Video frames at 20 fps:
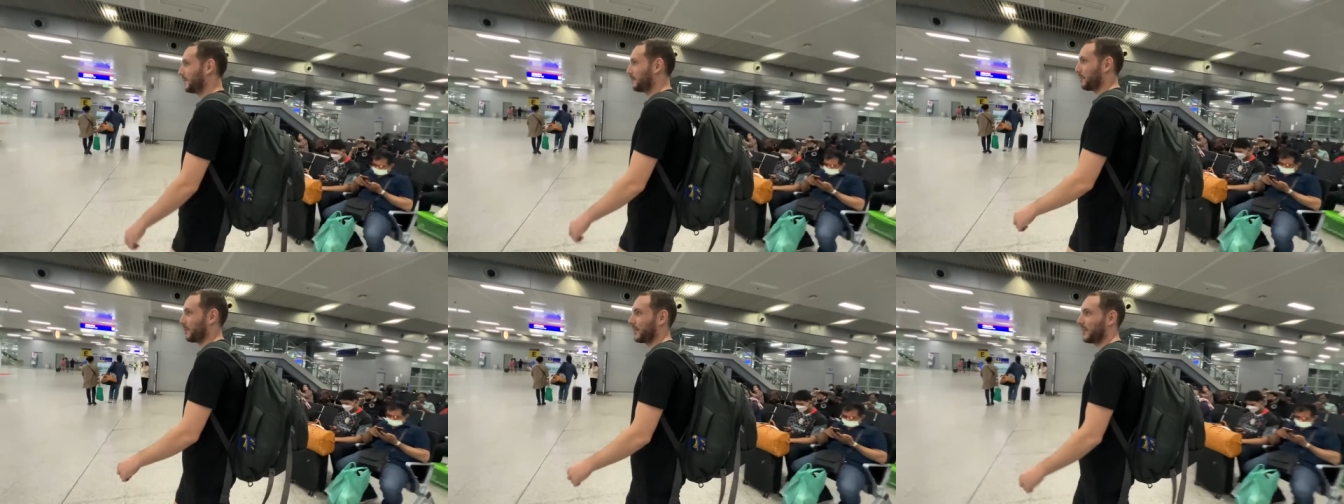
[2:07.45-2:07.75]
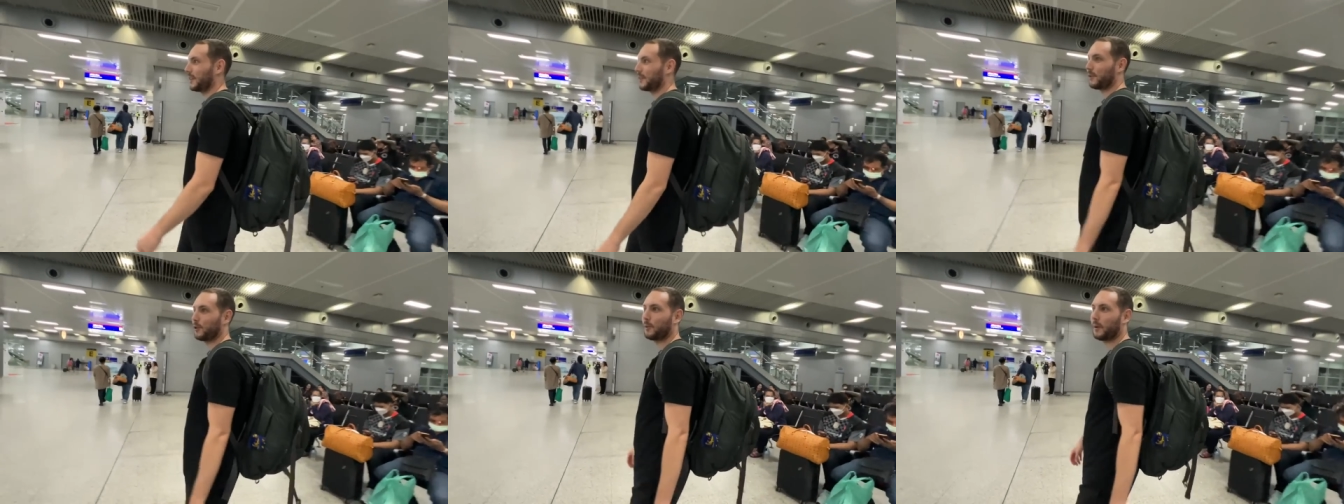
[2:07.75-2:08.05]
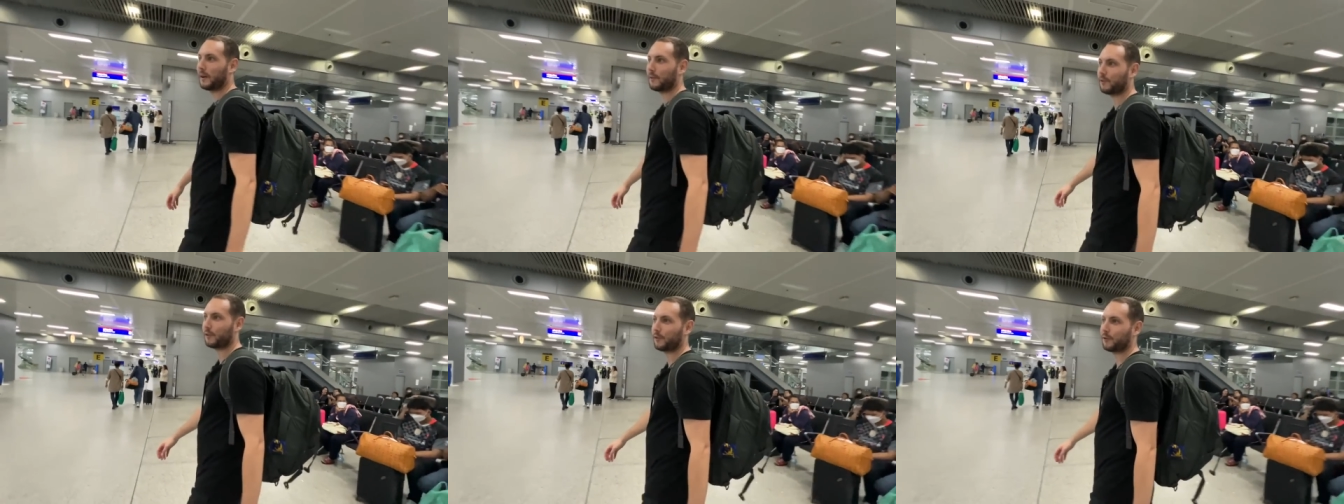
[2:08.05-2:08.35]
But they do
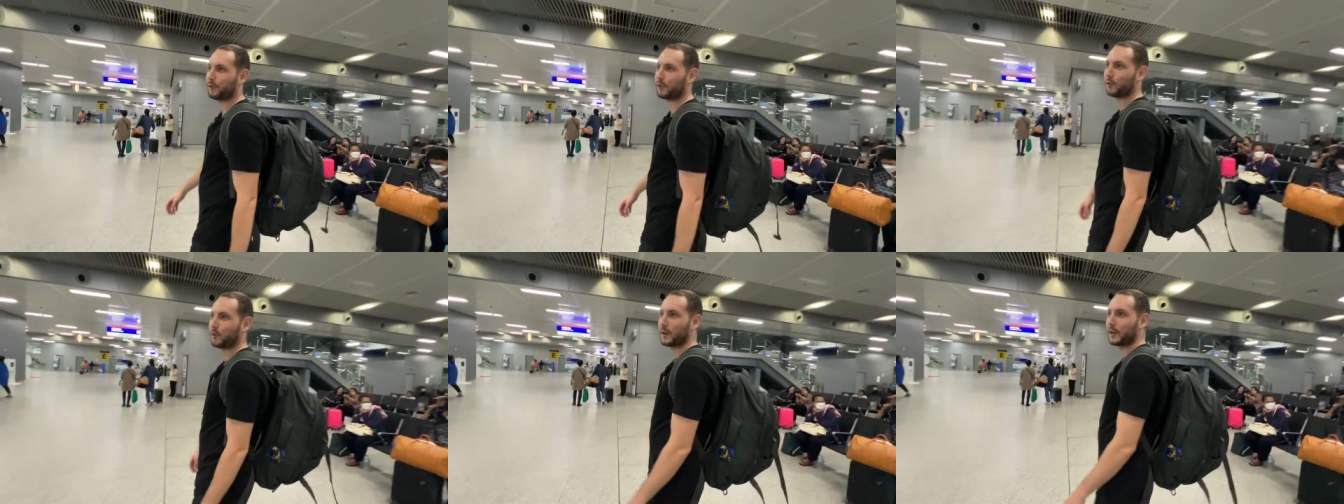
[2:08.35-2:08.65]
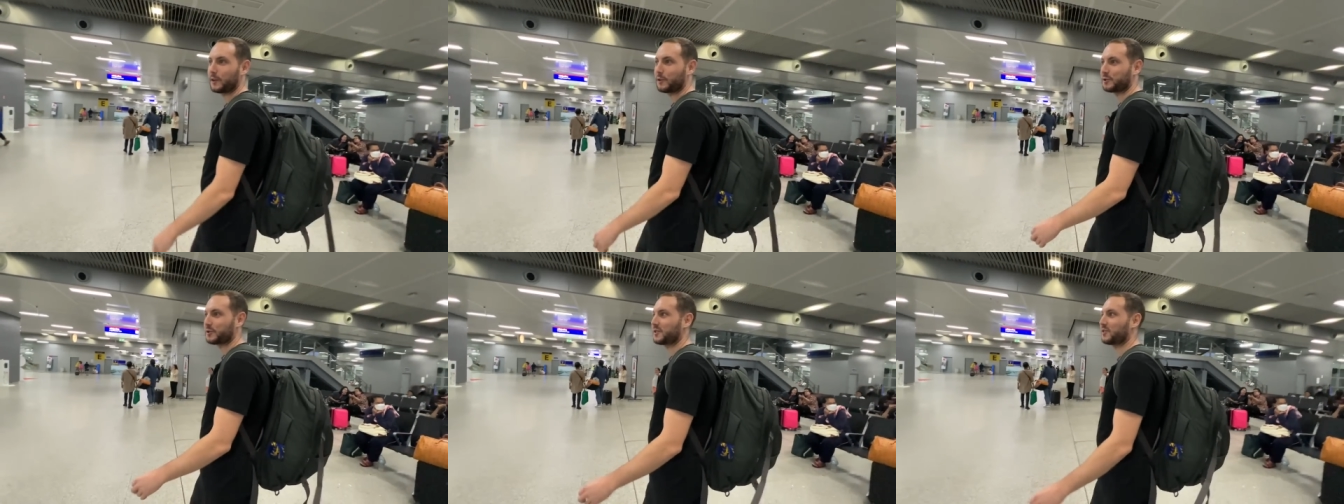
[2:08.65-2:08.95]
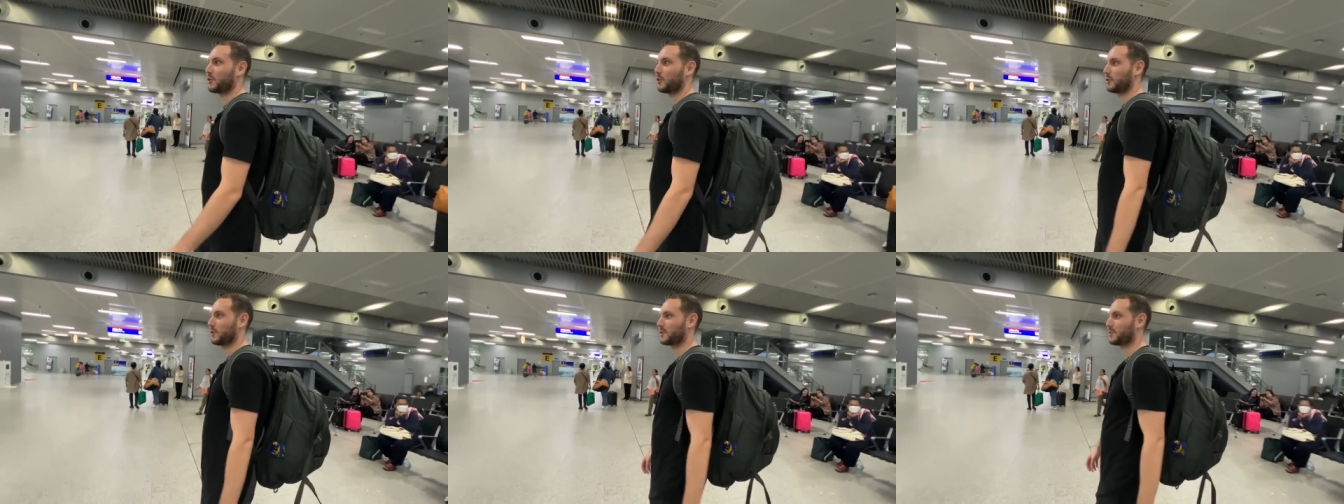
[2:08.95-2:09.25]
have a few little
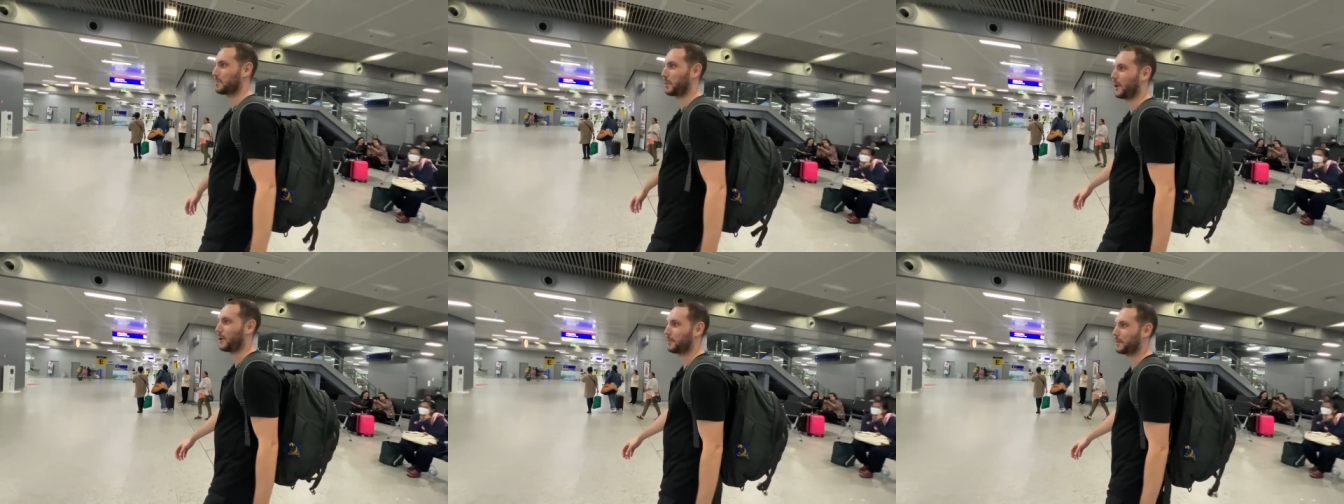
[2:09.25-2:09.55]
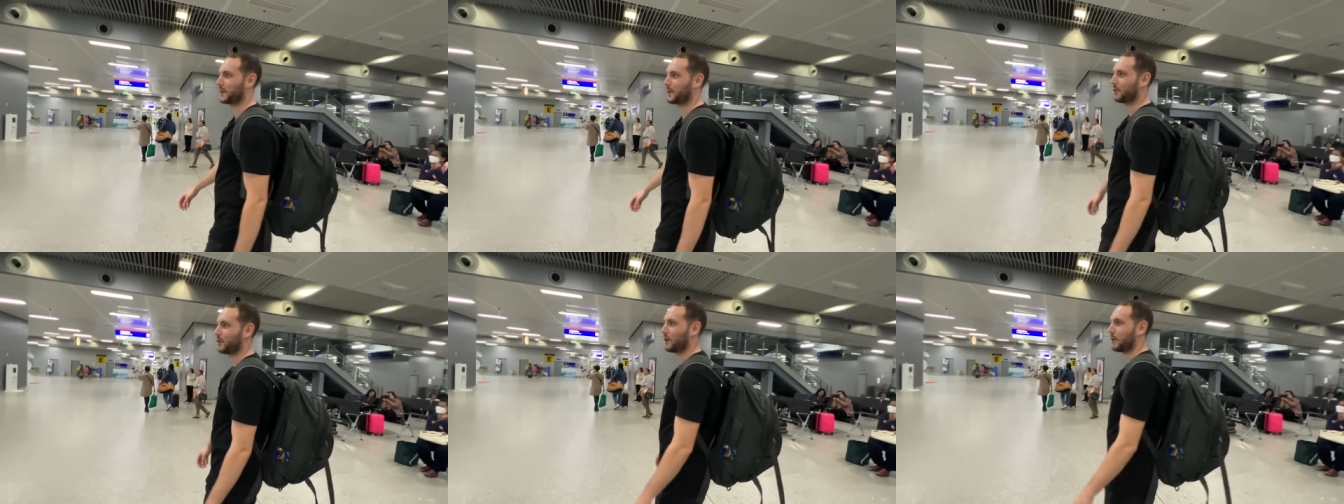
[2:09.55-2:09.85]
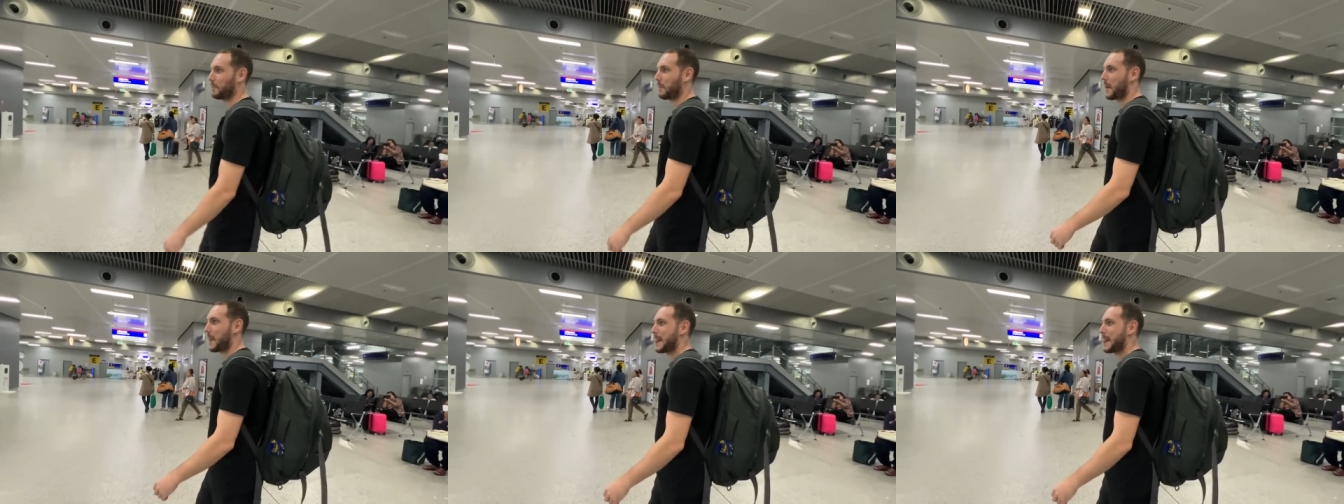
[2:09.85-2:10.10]
stores popping up.